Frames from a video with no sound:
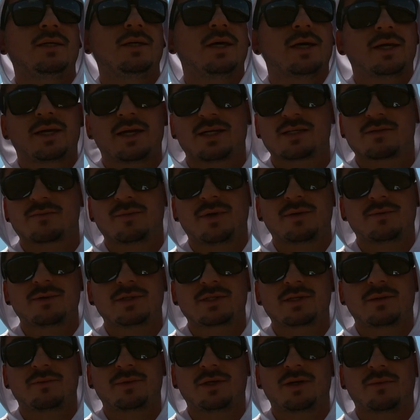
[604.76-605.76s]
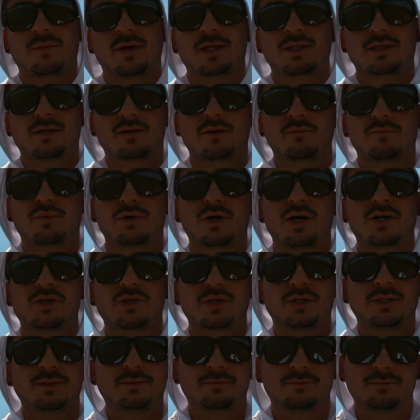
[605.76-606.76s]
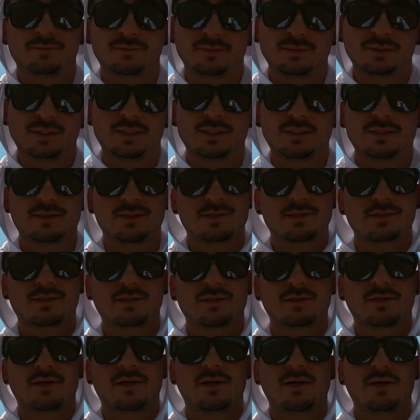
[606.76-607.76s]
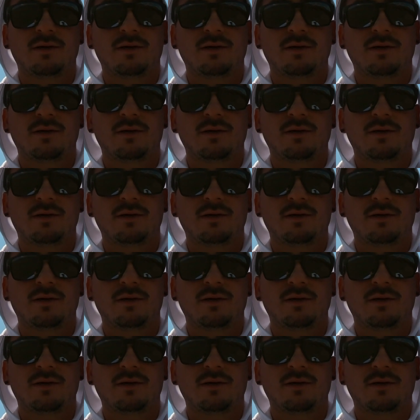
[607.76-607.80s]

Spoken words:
I guess maybe something about the compression is